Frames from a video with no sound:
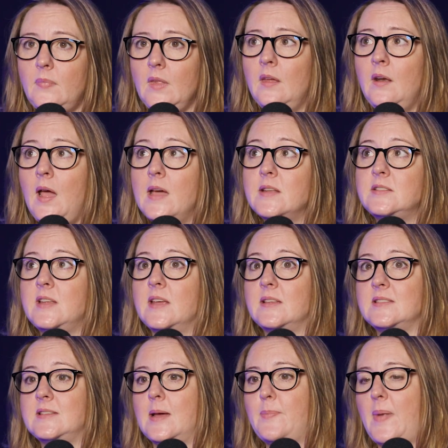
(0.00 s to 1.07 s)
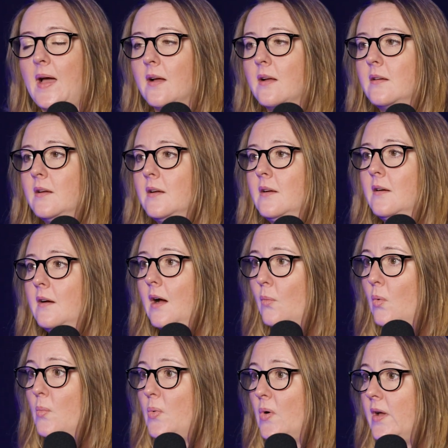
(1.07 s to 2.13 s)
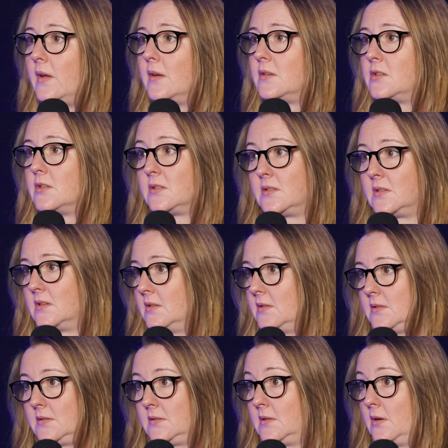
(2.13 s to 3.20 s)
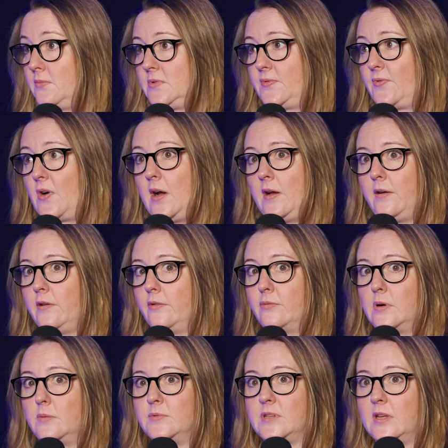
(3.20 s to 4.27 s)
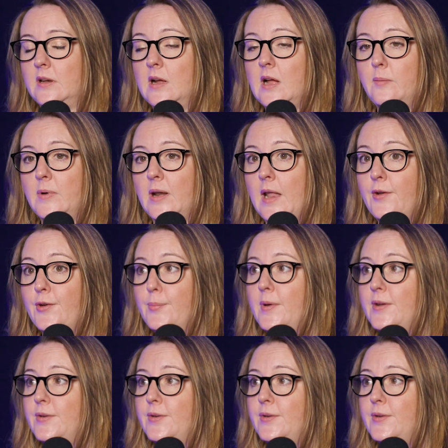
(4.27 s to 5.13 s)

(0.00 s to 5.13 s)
And I had to take a step back at one point just because I was frightened of what was going to come and land on